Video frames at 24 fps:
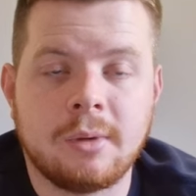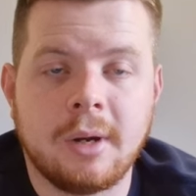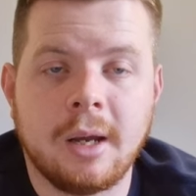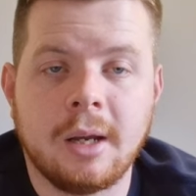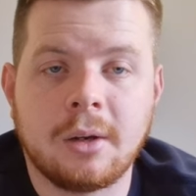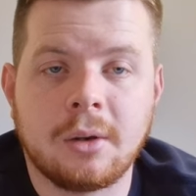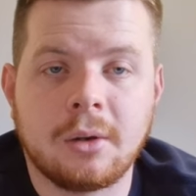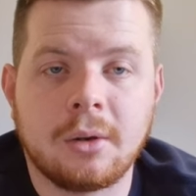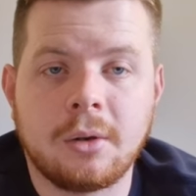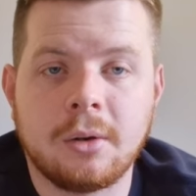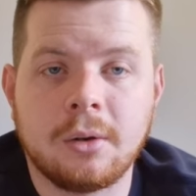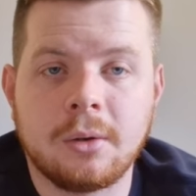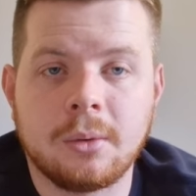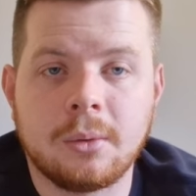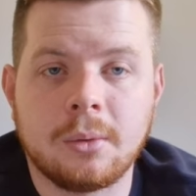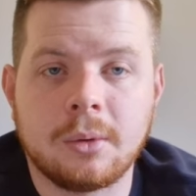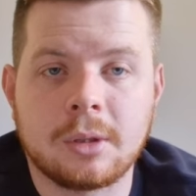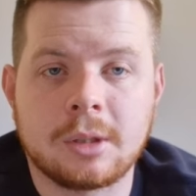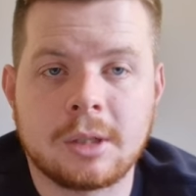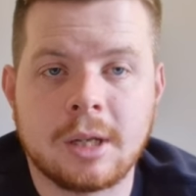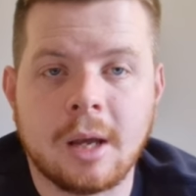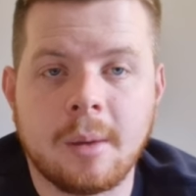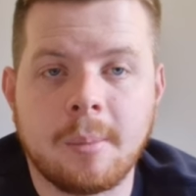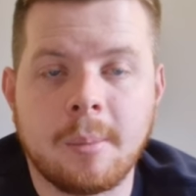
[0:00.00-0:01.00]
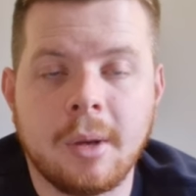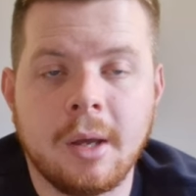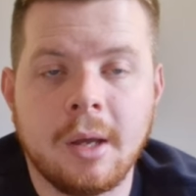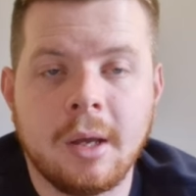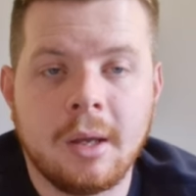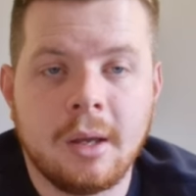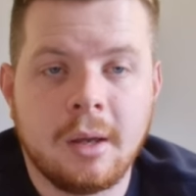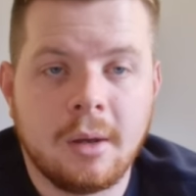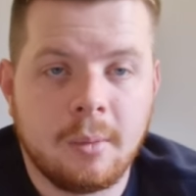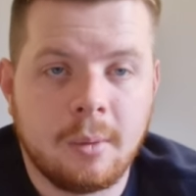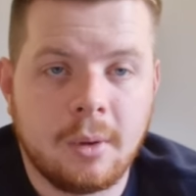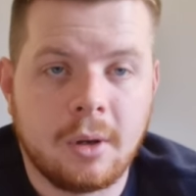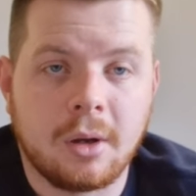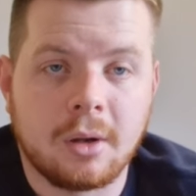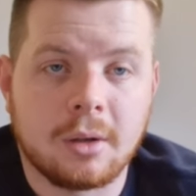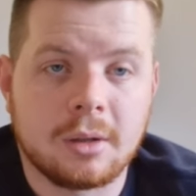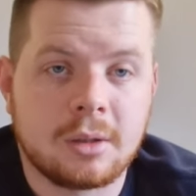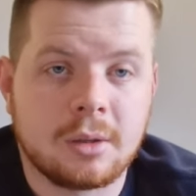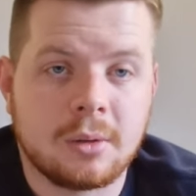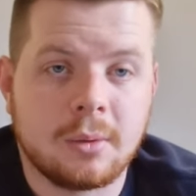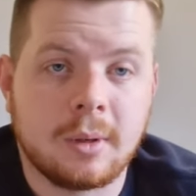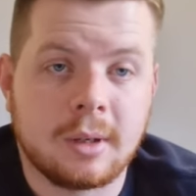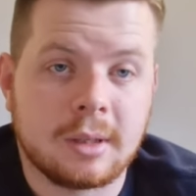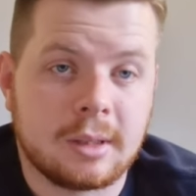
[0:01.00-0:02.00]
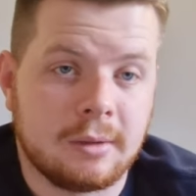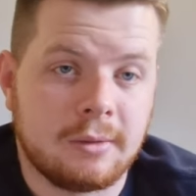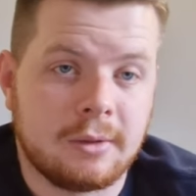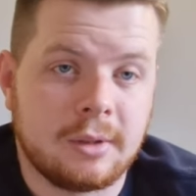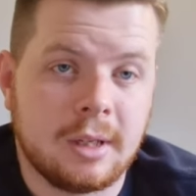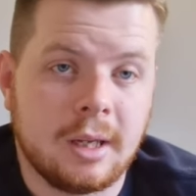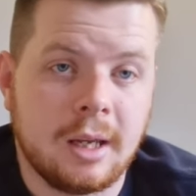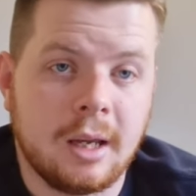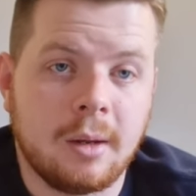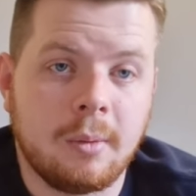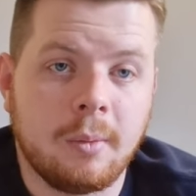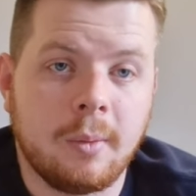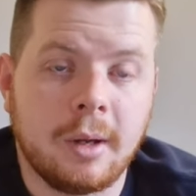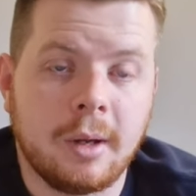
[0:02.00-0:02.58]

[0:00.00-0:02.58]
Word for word: right on our doorstep. We also, as I've said,